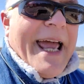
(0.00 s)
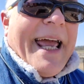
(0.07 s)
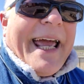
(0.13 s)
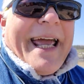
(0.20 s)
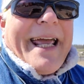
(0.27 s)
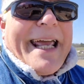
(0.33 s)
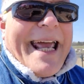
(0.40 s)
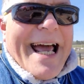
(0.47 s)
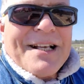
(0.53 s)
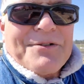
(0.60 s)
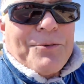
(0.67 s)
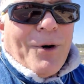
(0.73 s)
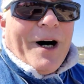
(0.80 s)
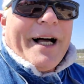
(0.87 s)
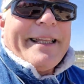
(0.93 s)
And guess
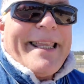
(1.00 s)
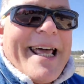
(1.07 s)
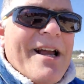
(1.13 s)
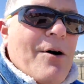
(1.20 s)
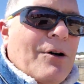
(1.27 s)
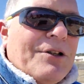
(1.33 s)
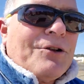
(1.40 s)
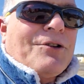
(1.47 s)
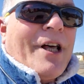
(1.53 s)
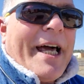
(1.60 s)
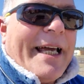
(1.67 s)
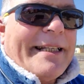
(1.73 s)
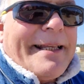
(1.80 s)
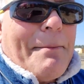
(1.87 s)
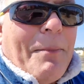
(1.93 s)
what? They're going to
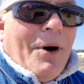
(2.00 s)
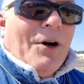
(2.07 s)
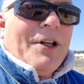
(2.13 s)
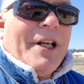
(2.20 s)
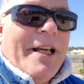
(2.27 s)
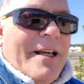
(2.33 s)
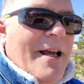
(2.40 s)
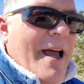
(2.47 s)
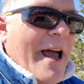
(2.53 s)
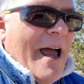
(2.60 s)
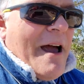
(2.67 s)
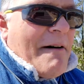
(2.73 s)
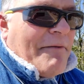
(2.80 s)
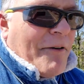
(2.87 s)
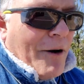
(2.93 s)
take the money
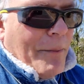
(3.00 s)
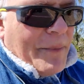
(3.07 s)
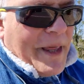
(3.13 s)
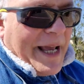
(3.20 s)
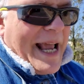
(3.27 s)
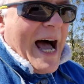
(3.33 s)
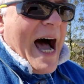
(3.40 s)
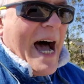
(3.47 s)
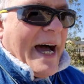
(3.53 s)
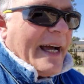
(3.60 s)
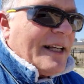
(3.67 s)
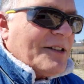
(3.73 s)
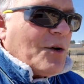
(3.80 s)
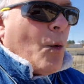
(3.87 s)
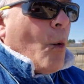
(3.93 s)
from the
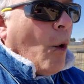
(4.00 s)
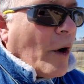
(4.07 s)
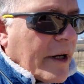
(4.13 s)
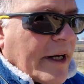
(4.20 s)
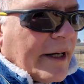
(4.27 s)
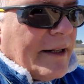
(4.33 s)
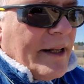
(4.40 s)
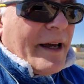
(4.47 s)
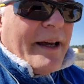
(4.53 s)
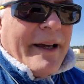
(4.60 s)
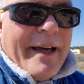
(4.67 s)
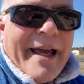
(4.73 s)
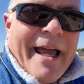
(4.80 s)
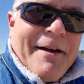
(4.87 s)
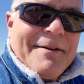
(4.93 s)
guys working
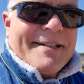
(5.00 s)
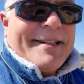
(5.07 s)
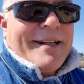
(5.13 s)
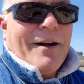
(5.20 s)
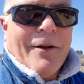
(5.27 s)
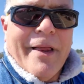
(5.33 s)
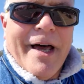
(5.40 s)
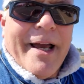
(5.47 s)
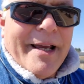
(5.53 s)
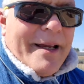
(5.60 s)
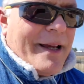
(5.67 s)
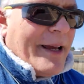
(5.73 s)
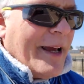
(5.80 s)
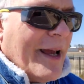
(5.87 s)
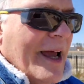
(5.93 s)
every single
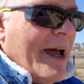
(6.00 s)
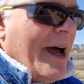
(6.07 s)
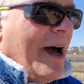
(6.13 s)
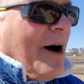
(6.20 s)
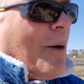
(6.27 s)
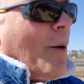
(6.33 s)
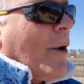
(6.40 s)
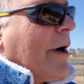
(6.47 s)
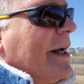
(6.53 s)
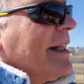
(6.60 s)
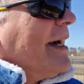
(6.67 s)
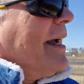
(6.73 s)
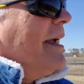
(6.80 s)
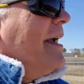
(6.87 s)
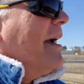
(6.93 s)
day, working
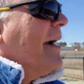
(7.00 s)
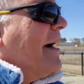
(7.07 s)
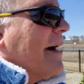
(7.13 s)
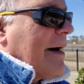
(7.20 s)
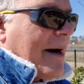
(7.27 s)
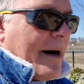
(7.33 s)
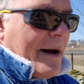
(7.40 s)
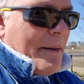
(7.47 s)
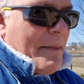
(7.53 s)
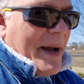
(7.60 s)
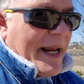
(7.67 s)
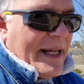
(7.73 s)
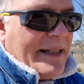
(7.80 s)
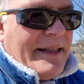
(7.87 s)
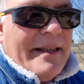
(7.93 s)
out here,
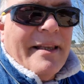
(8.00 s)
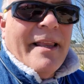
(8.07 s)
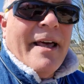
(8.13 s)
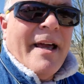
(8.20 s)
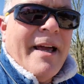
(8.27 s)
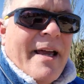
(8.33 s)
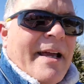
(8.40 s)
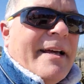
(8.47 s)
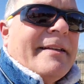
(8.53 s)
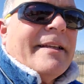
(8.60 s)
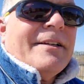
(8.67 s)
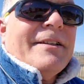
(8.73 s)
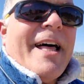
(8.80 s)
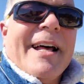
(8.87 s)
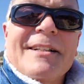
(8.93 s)
making
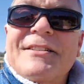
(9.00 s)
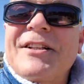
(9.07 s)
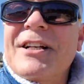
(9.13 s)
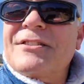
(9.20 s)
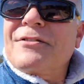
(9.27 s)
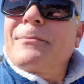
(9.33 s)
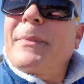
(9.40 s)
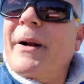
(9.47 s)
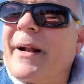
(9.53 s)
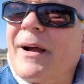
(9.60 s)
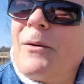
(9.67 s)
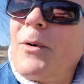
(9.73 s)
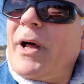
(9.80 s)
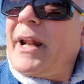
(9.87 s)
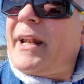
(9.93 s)
the United States of
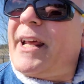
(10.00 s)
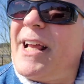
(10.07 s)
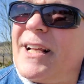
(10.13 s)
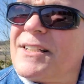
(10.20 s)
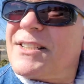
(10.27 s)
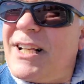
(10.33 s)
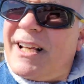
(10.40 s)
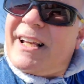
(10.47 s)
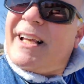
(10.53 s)
America what it is,